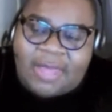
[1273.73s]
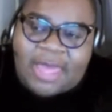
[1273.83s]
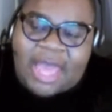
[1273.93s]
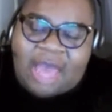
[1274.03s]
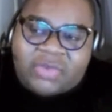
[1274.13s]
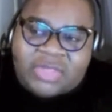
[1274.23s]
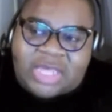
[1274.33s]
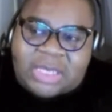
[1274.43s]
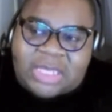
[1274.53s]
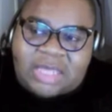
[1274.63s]

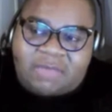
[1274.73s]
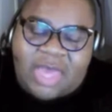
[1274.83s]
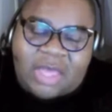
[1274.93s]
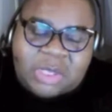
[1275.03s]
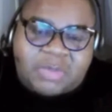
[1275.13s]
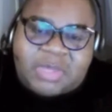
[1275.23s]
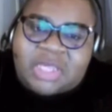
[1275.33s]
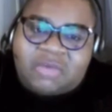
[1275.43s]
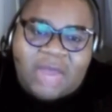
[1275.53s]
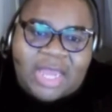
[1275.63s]
conversations of
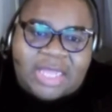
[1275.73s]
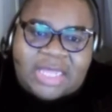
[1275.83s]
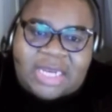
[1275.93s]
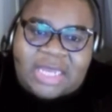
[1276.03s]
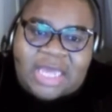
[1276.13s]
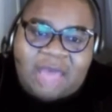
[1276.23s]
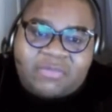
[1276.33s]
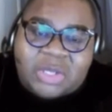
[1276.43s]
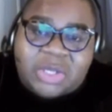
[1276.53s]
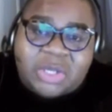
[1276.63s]
LGBT rights and in the
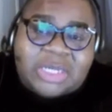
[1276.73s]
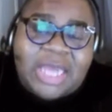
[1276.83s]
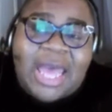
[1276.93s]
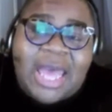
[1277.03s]
Catholic Church,